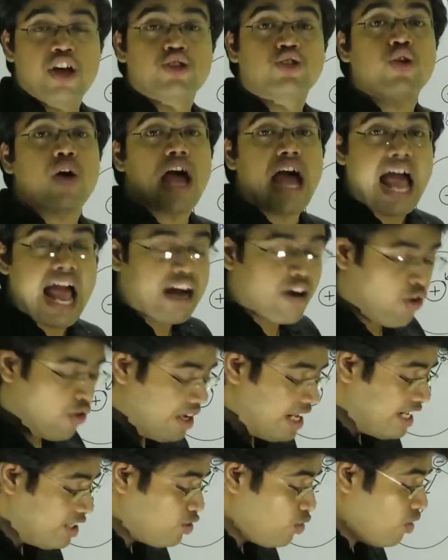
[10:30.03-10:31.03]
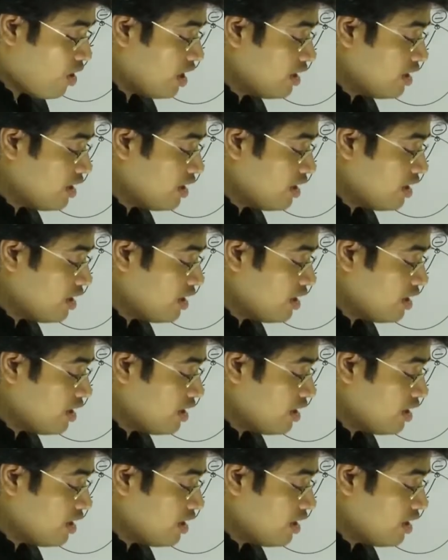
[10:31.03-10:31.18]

So according to